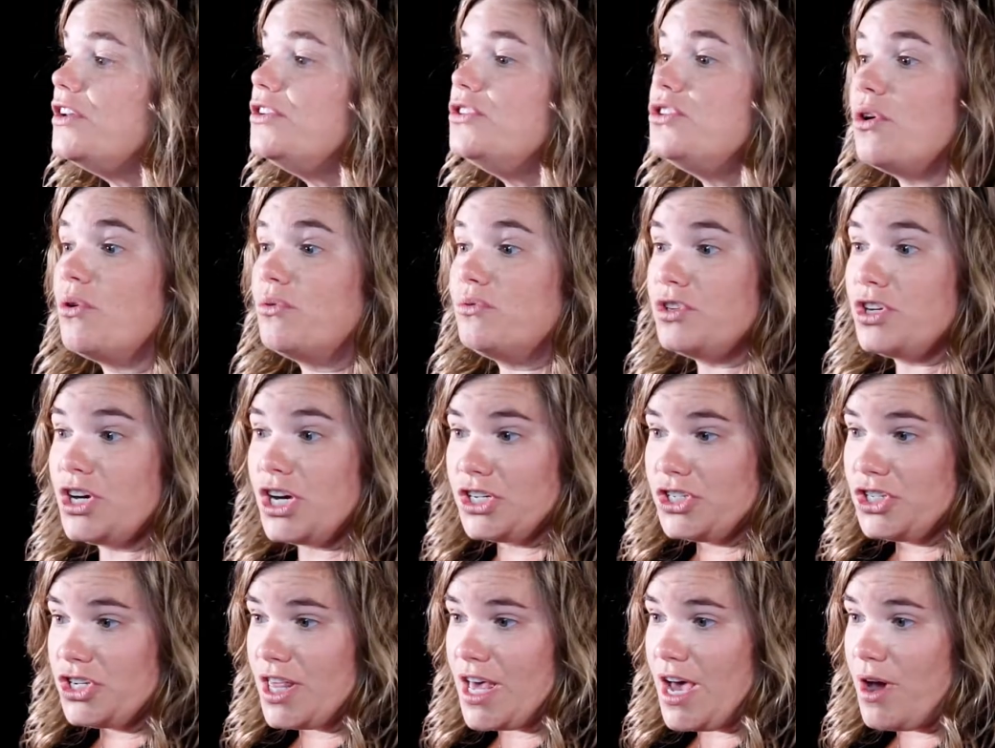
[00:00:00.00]
don't
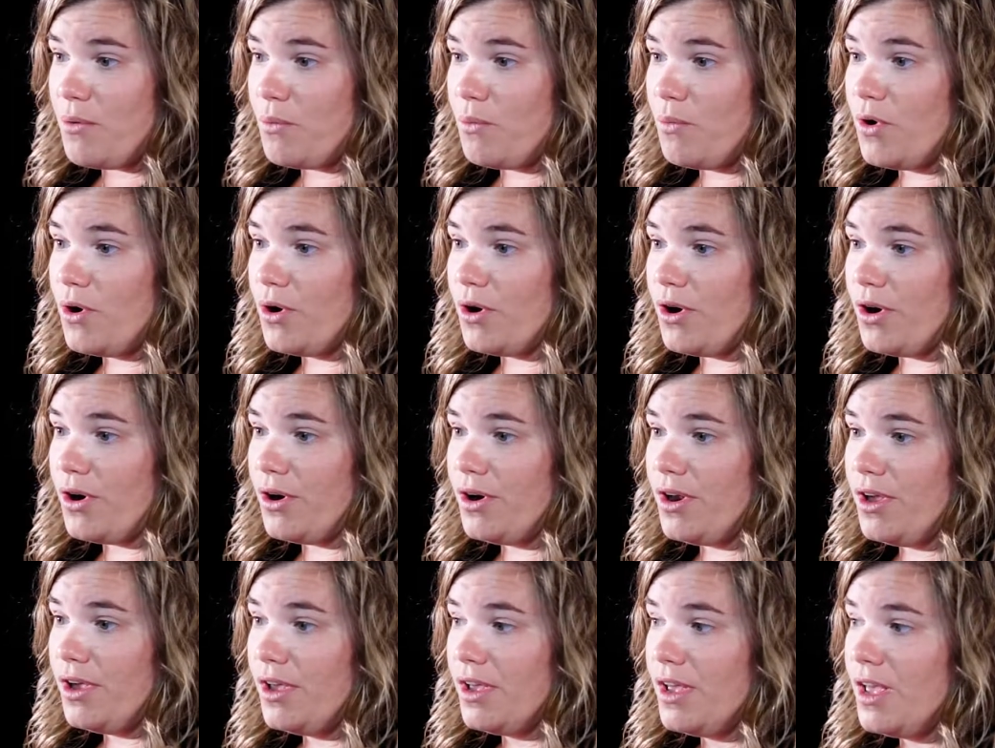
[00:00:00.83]
touch that
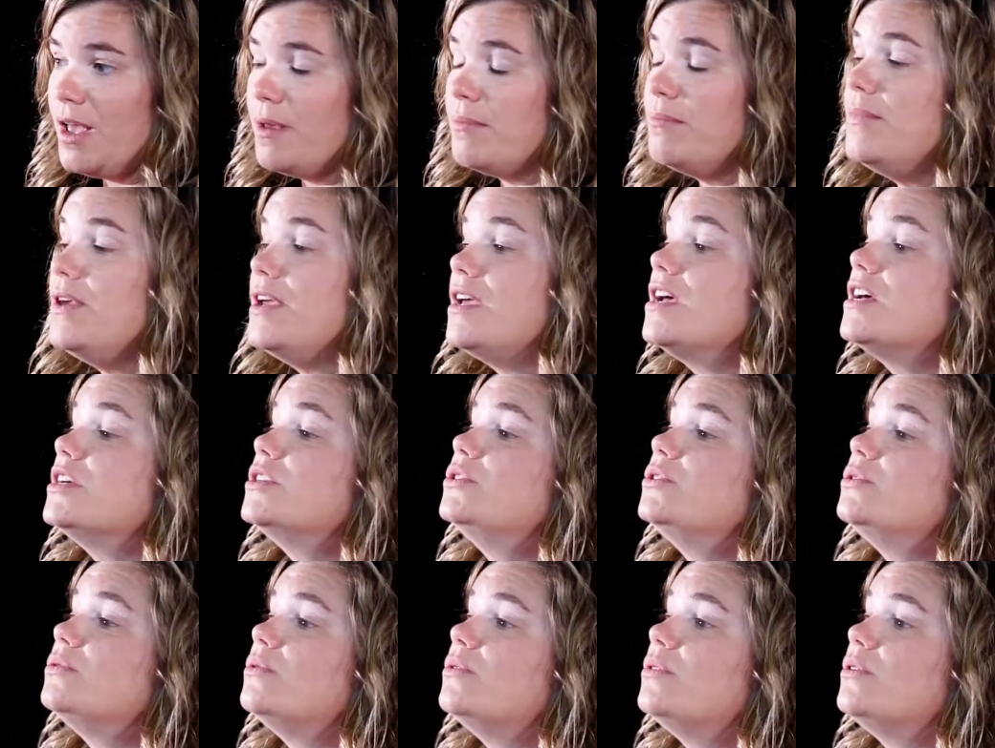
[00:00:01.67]
word
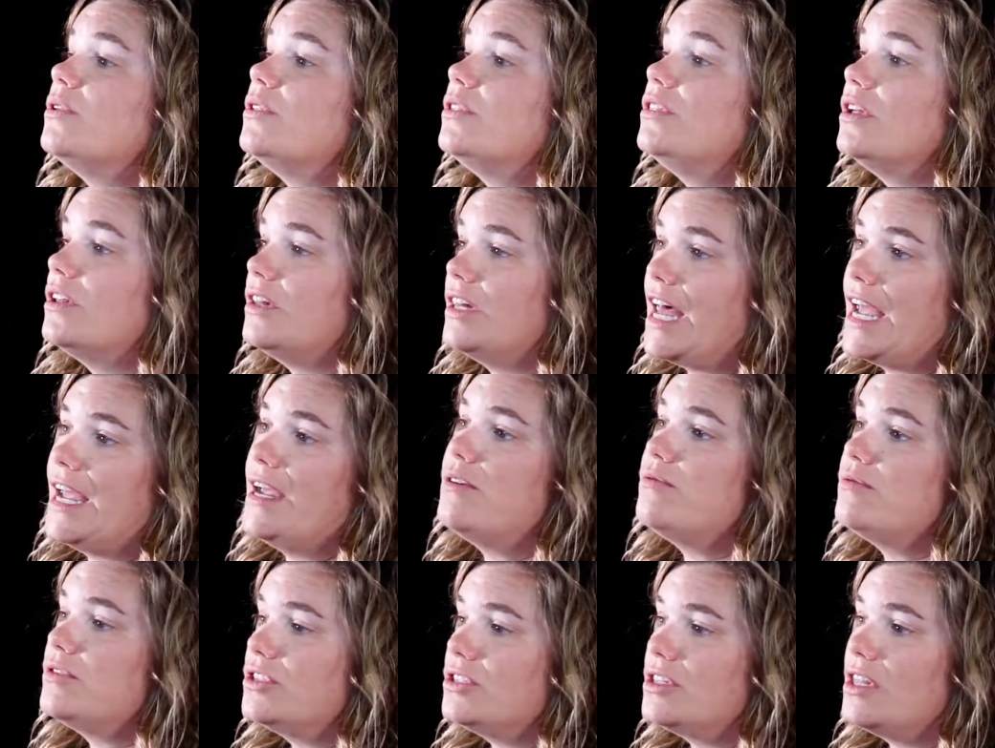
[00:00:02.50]
because the
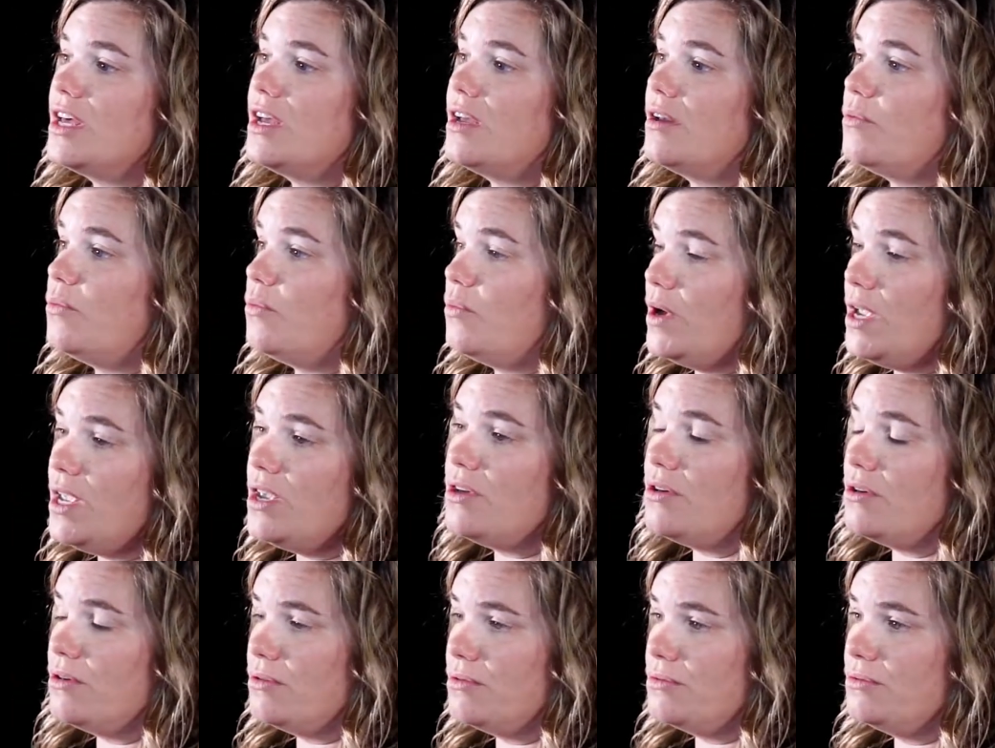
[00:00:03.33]
language that we
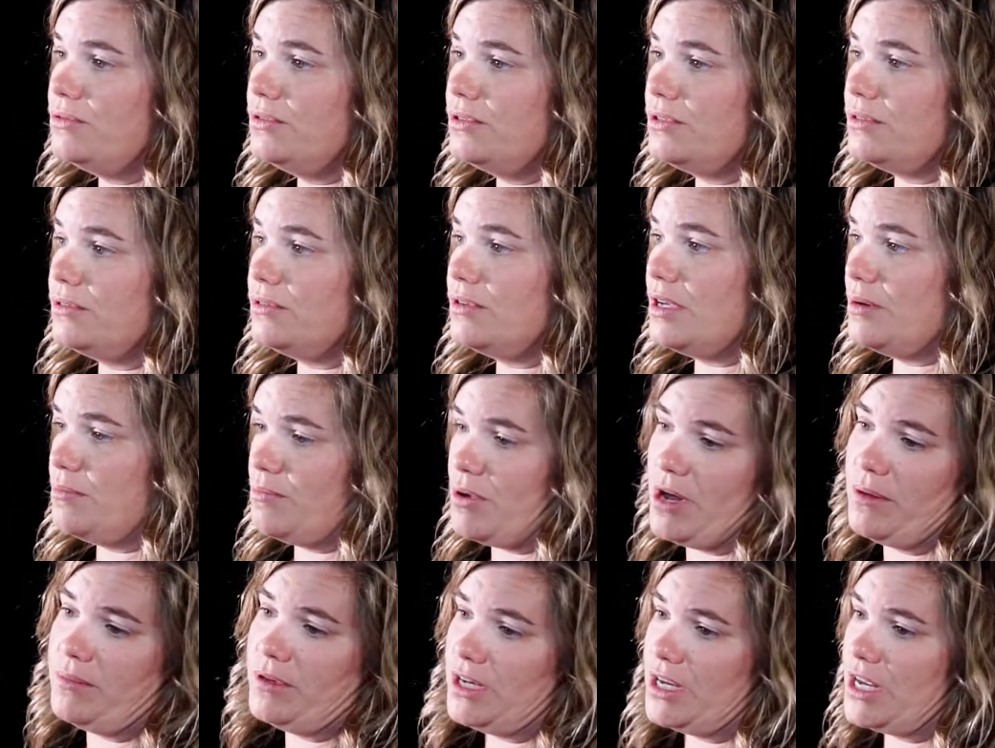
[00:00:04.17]
use in
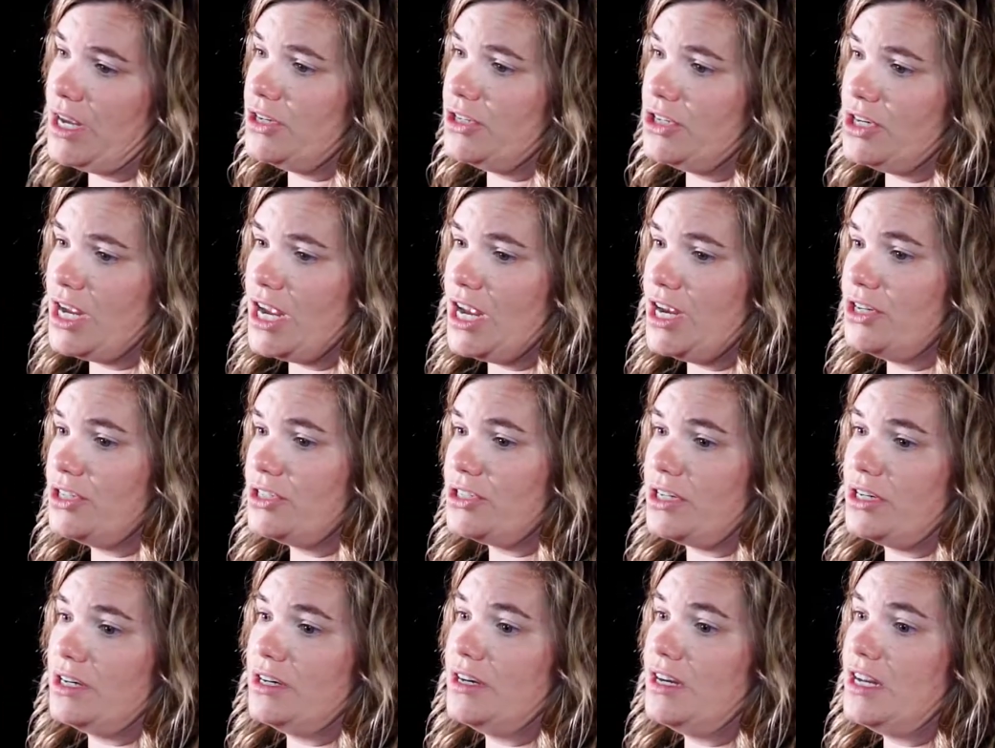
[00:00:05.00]
public
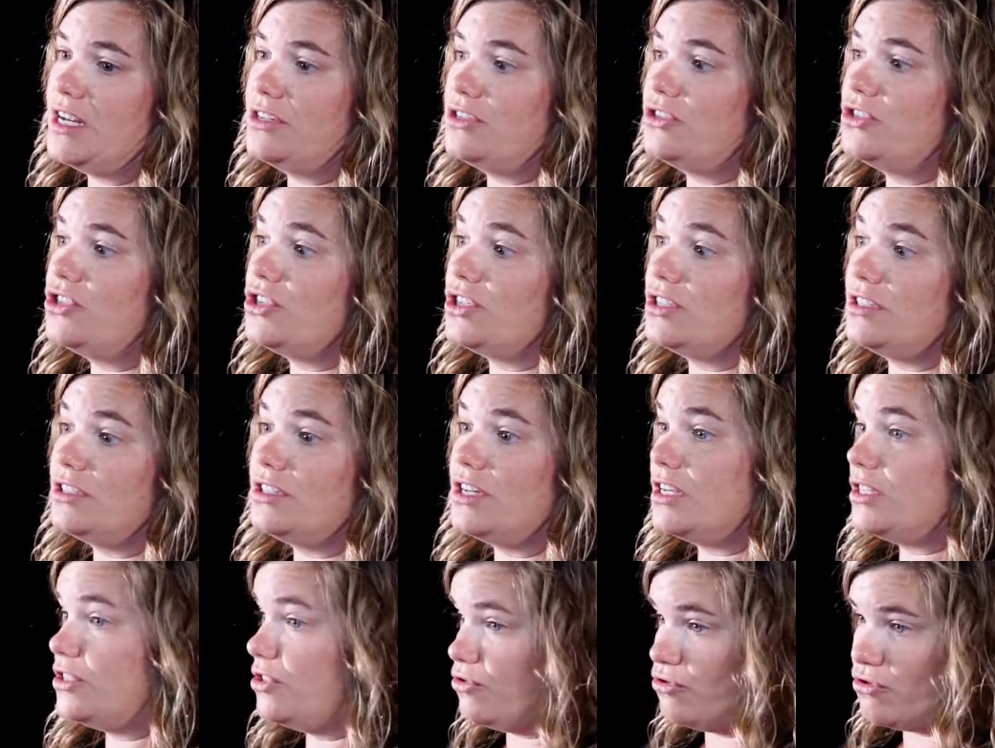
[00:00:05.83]
education is just
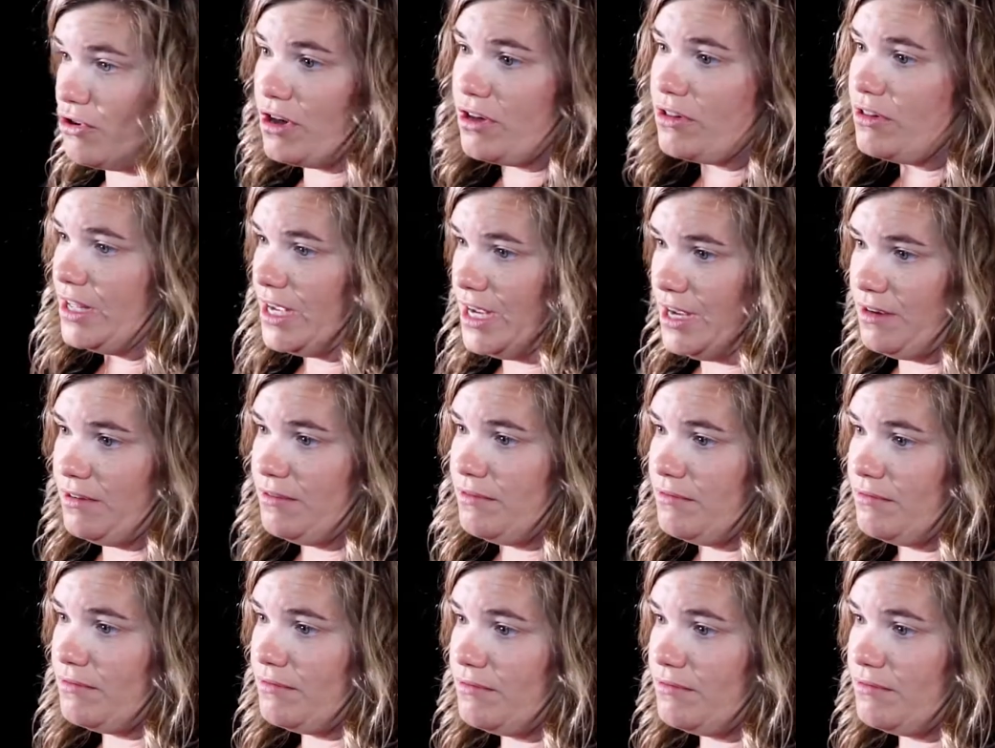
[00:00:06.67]
a struggling